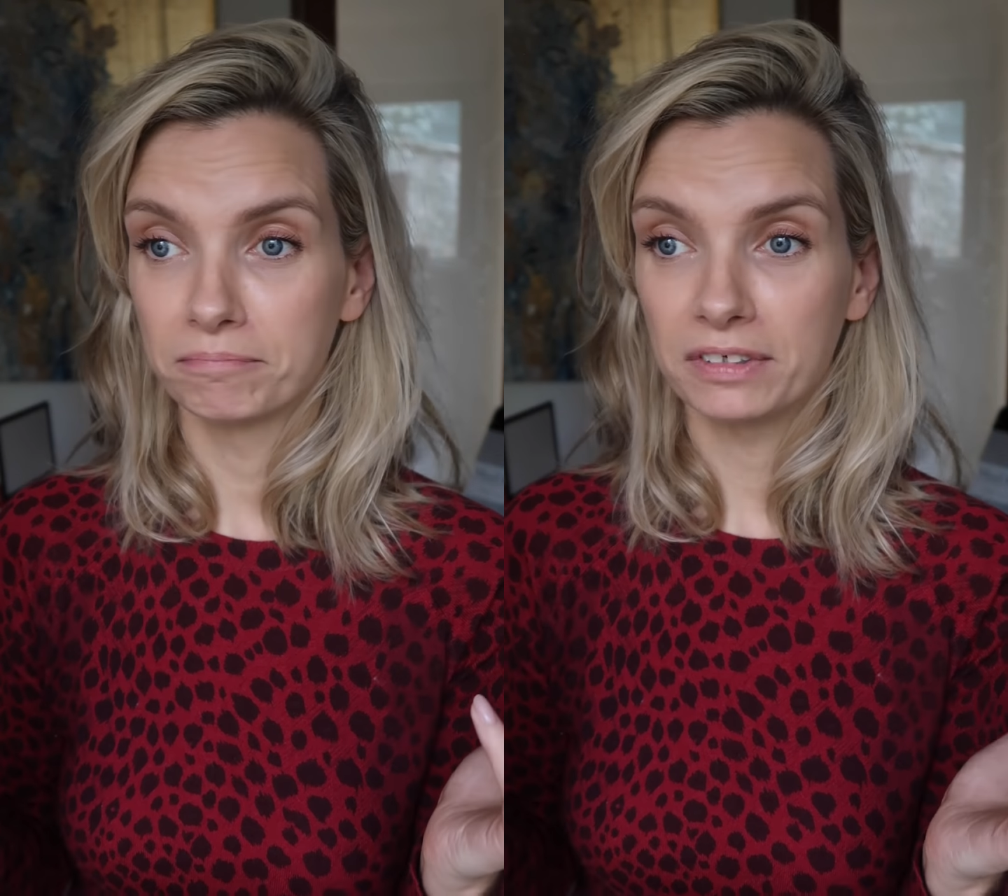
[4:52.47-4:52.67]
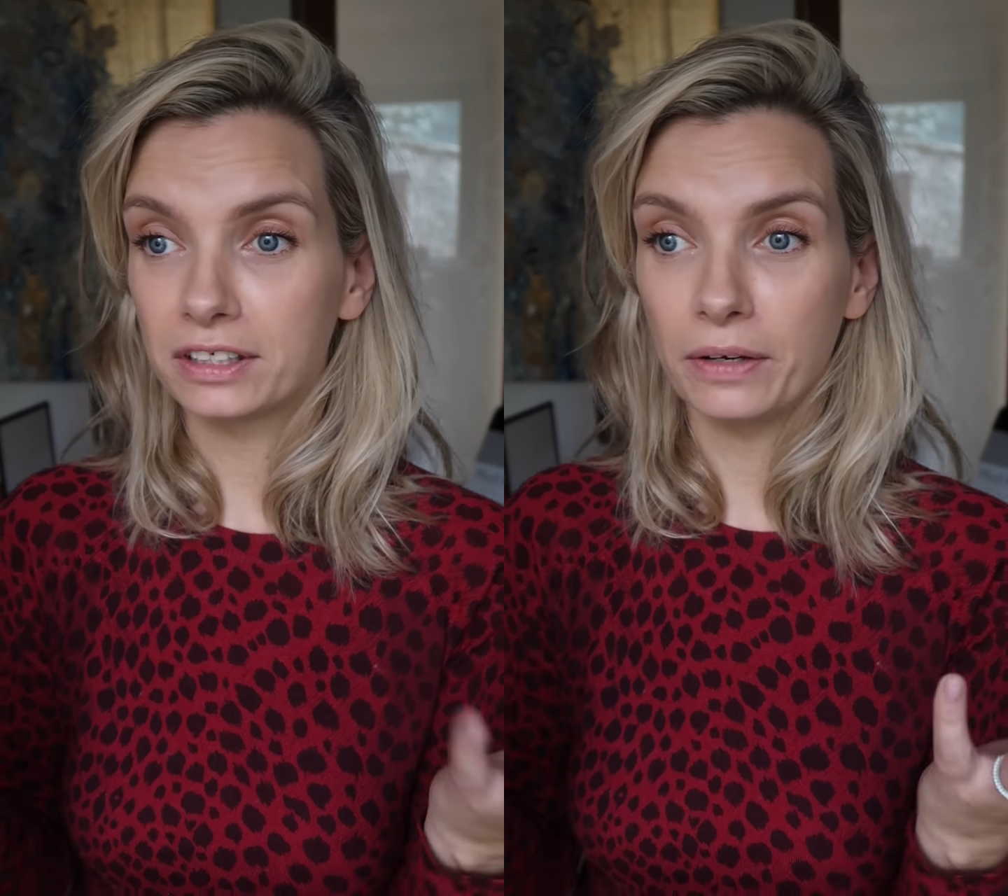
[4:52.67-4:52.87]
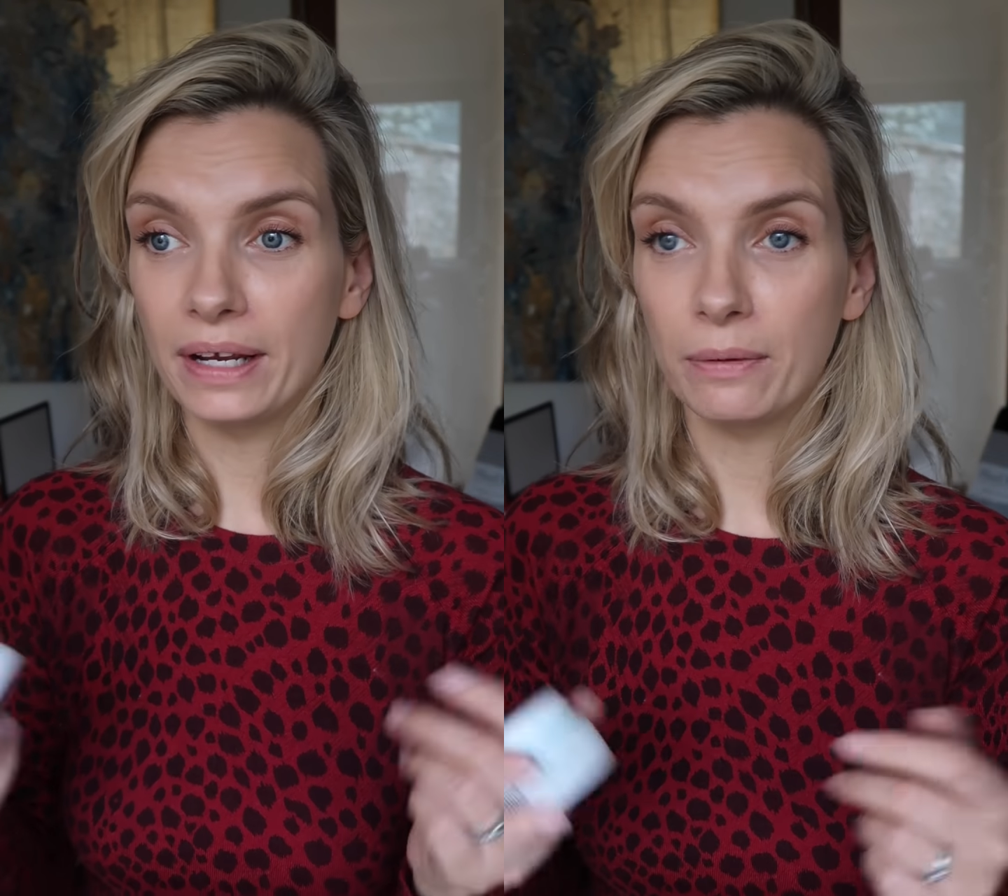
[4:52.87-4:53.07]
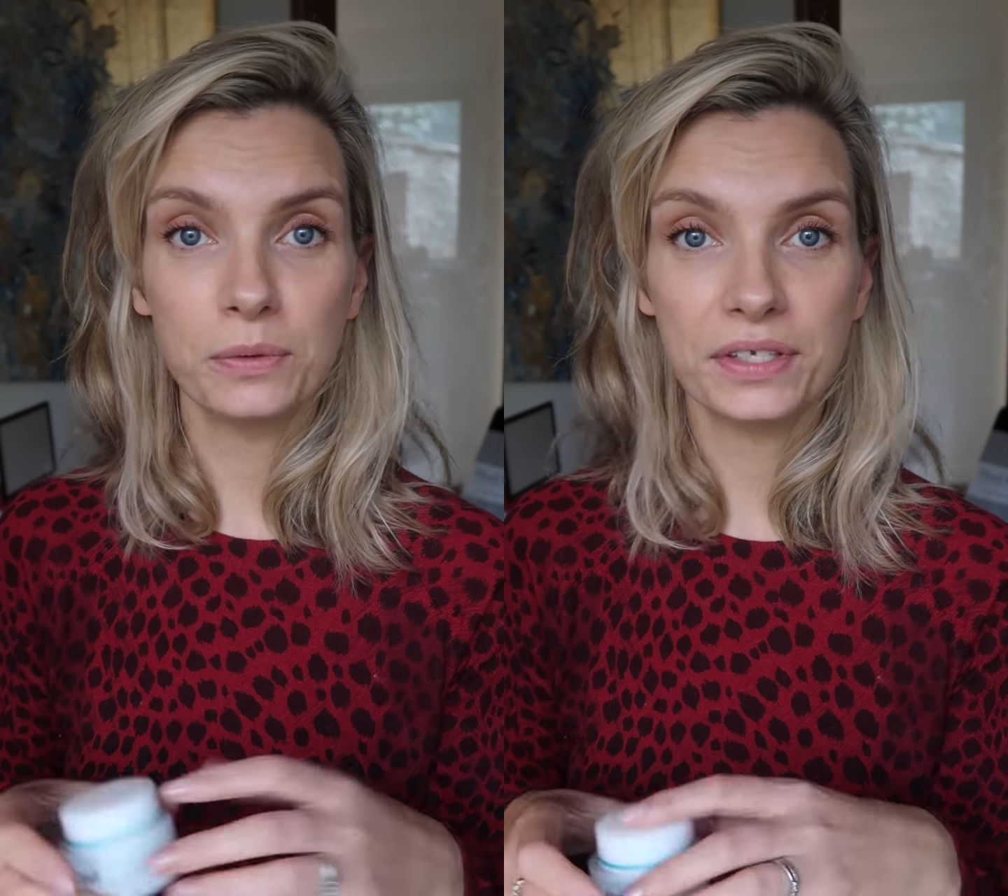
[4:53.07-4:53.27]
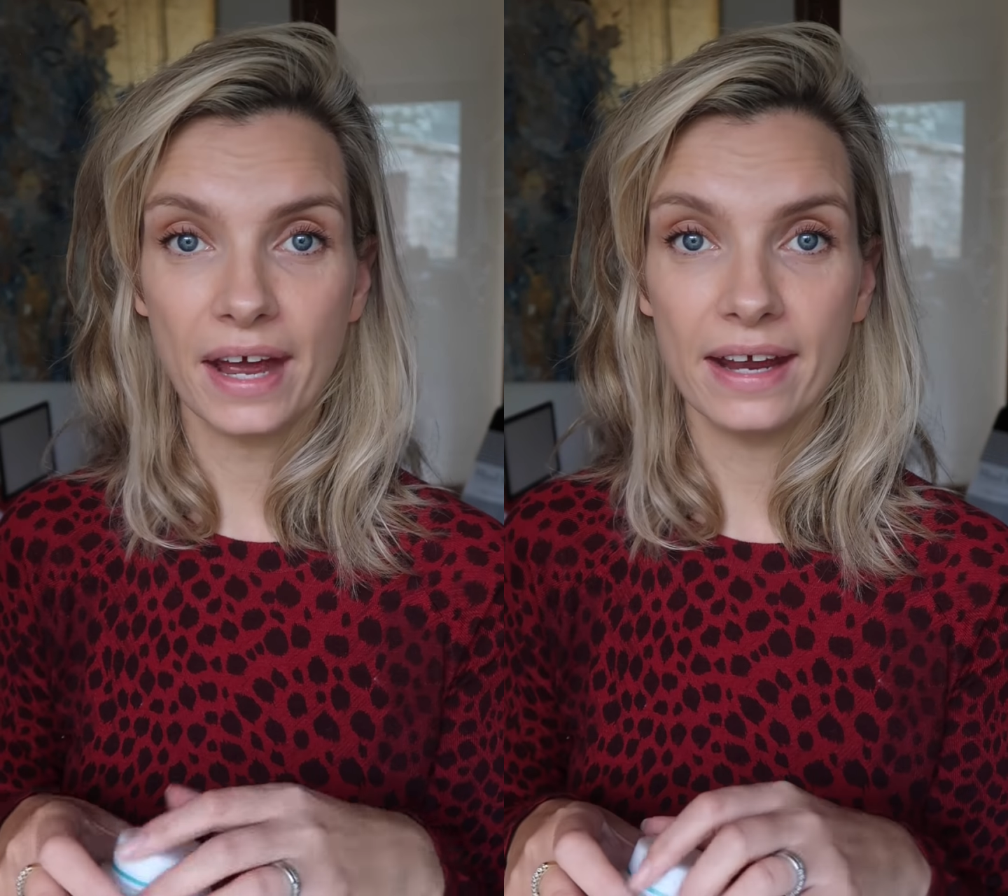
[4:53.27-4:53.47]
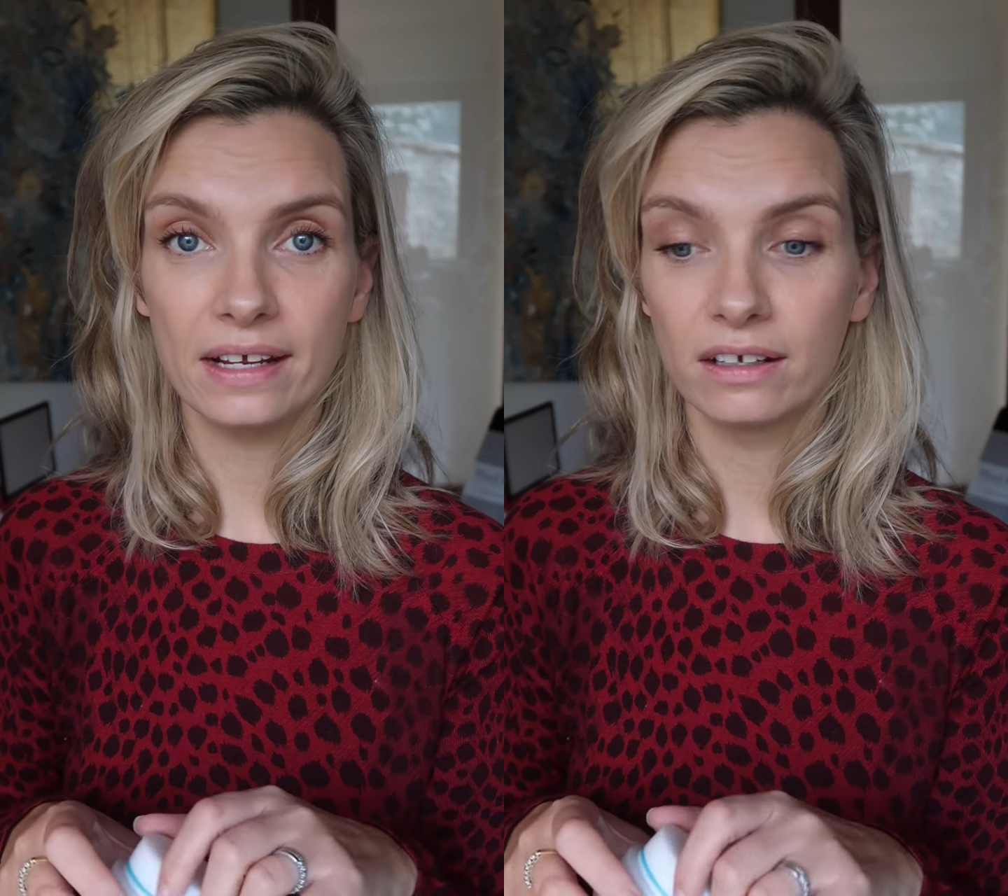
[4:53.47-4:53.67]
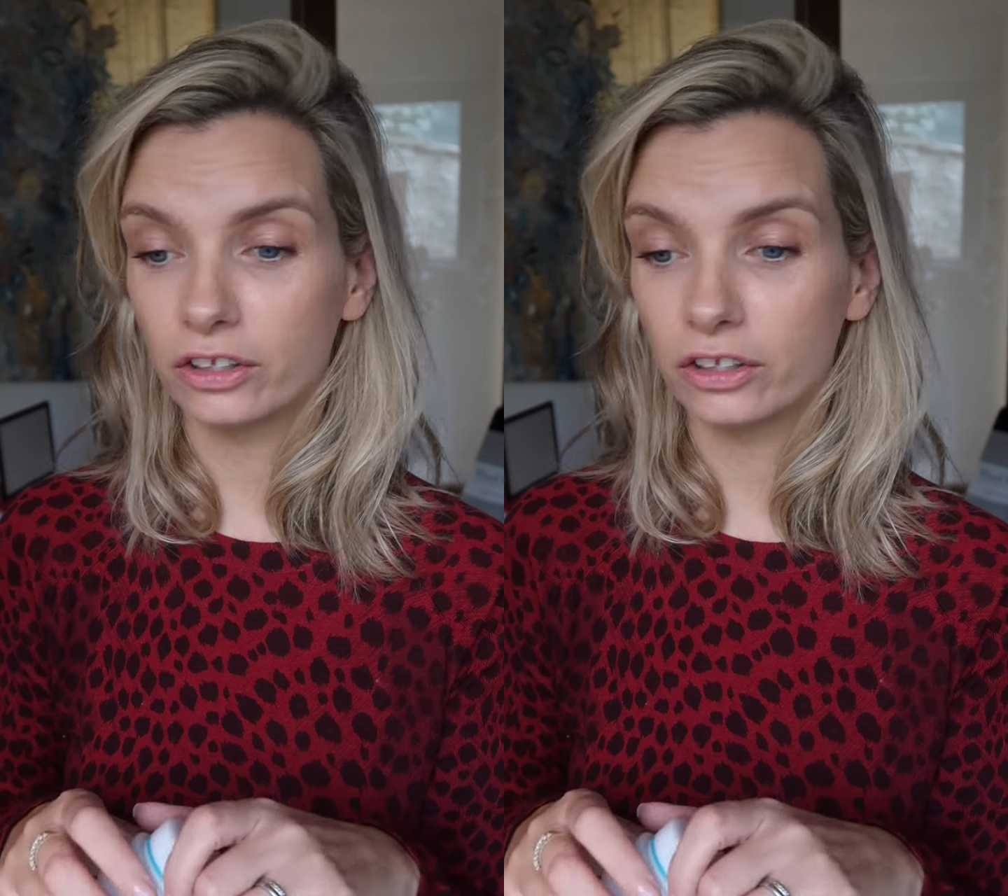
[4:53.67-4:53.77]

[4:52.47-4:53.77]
So it will say